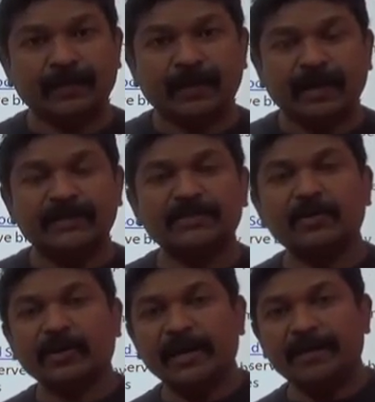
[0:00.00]
Is it
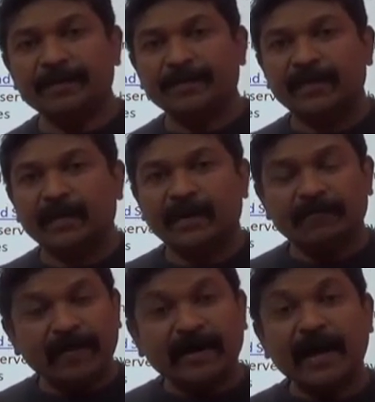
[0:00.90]
okay? In
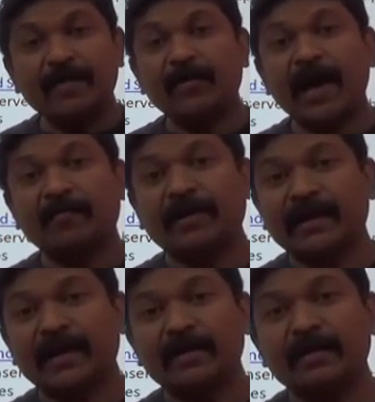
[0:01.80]
fact, I would have
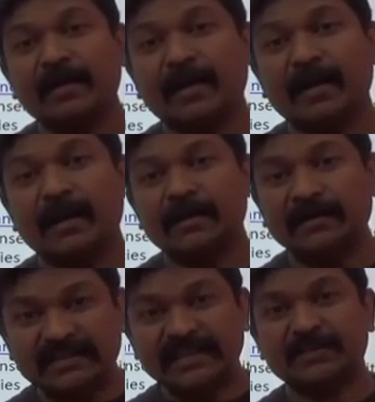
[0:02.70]
taken
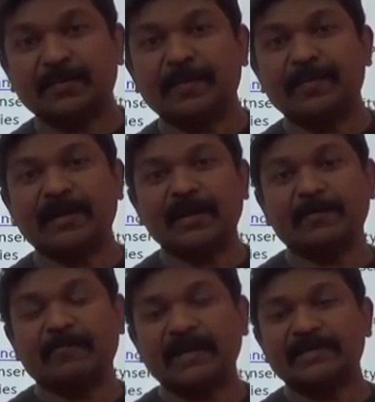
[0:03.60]
this experimental type
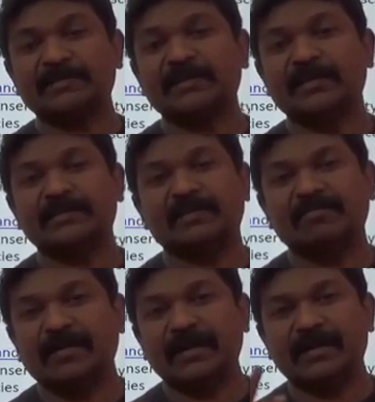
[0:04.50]
of class yesterday itself,
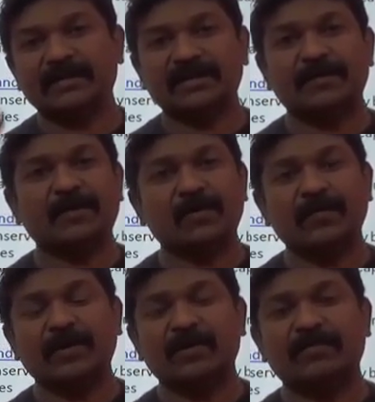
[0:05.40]
but somehow
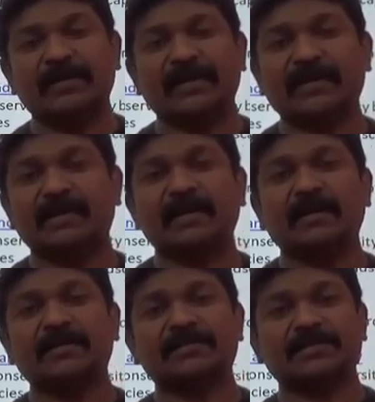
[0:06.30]
because of the technical
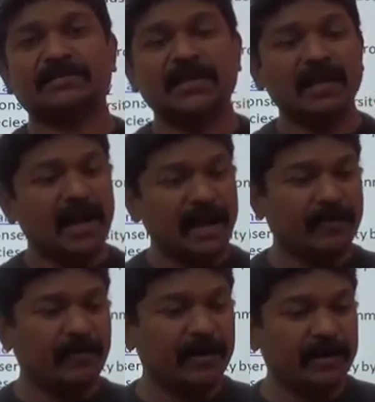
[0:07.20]
glitches, I
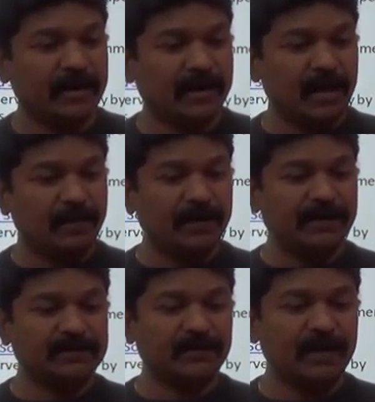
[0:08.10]
couldn't complete
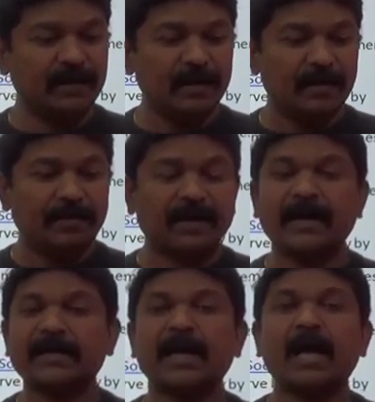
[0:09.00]
this one. But
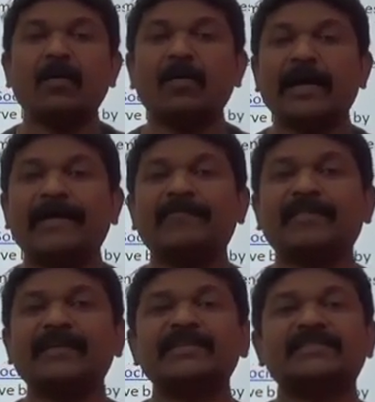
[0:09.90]
right now
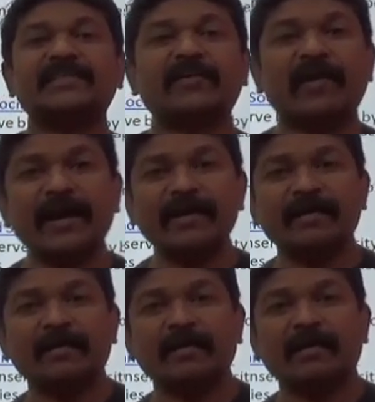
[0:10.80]
everything is set right
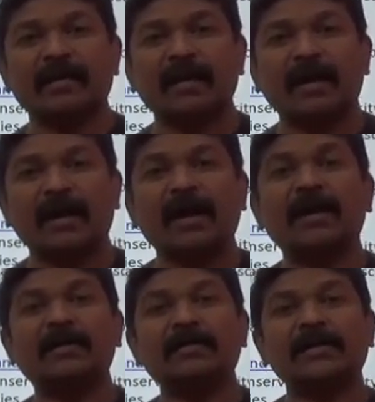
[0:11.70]

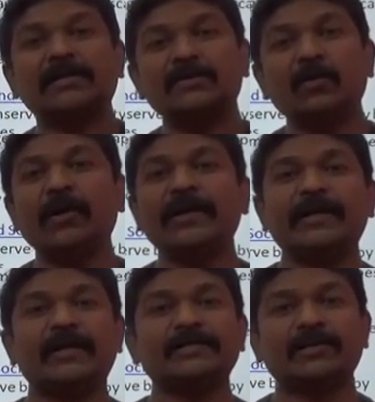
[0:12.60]
and there is no
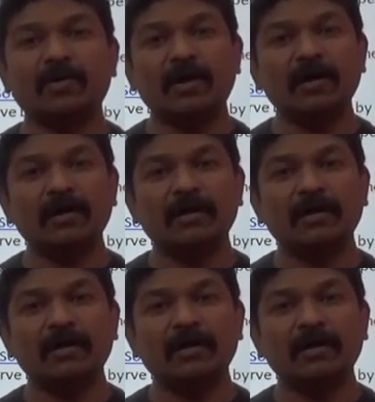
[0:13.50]
hindrance at all.